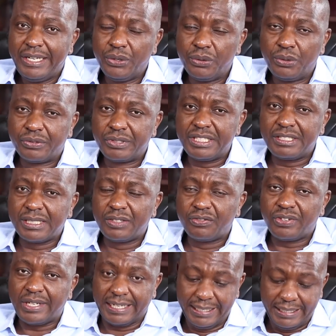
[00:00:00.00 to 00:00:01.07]
You'll
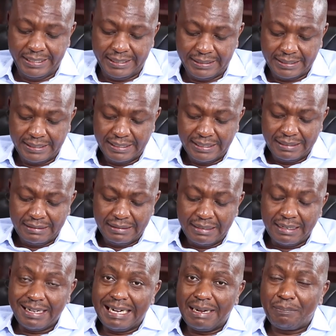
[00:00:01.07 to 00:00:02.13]
receive healing,
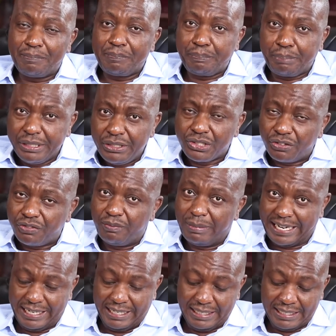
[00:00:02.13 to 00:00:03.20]
a peace of
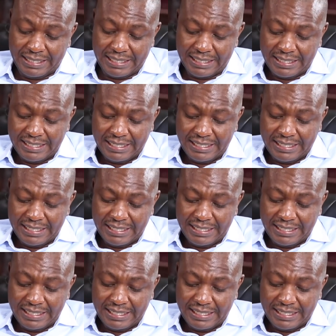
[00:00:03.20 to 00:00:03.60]
mind.